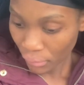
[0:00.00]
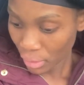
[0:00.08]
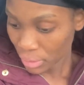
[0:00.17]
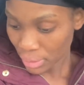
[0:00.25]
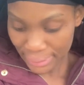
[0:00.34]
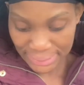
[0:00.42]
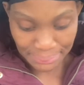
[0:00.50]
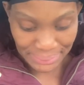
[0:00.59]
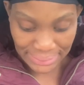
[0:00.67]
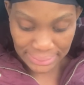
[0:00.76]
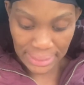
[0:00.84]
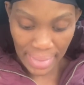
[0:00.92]
as I
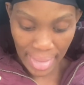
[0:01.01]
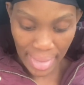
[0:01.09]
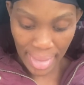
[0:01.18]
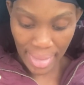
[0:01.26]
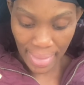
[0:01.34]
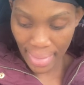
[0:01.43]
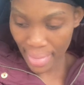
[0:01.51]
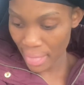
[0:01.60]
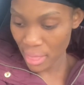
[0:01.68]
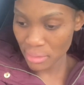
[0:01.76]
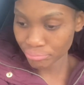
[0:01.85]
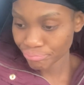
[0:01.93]

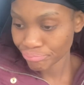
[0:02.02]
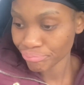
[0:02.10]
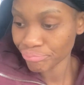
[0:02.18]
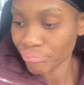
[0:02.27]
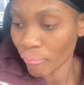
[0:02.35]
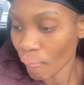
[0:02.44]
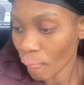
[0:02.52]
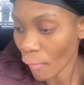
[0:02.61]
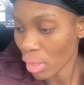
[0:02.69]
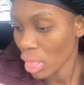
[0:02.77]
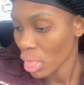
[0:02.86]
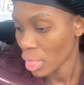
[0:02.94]
said,
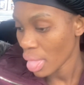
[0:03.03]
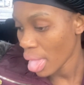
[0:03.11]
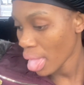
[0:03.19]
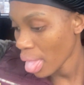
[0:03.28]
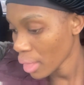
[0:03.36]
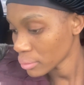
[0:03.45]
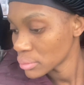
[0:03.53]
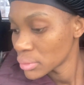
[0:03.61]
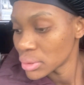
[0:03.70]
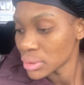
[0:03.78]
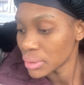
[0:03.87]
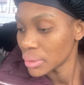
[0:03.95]
yeah.
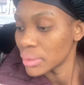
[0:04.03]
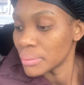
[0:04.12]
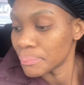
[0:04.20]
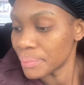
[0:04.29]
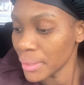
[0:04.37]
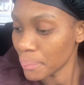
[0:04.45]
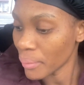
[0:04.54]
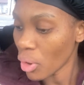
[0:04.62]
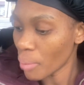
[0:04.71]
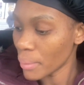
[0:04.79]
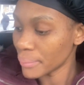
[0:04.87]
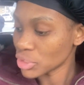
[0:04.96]
People,
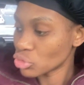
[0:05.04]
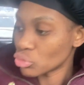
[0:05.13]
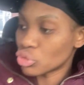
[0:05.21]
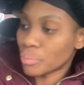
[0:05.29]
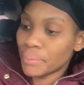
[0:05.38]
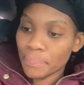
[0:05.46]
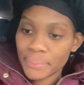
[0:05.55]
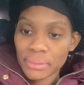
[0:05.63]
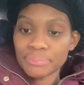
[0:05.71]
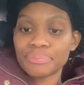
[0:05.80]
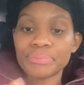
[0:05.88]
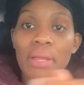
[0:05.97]
oh, I'm showing up. People,
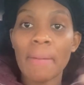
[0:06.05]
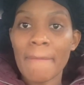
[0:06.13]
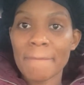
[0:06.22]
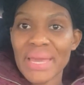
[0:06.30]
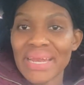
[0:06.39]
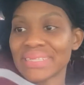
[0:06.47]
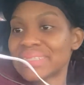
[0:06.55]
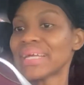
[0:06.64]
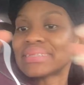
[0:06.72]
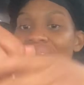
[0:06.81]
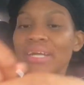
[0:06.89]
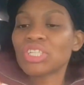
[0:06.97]
Melissa,
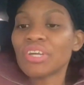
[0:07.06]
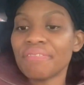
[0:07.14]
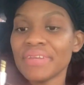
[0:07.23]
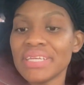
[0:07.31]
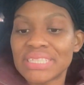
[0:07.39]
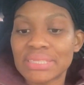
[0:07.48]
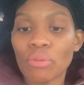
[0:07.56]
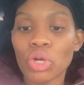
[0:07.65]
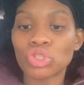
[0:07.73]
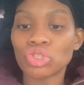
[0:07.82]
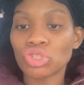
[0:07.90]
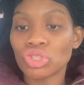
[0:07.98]
thank you for this,
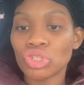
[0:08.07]
but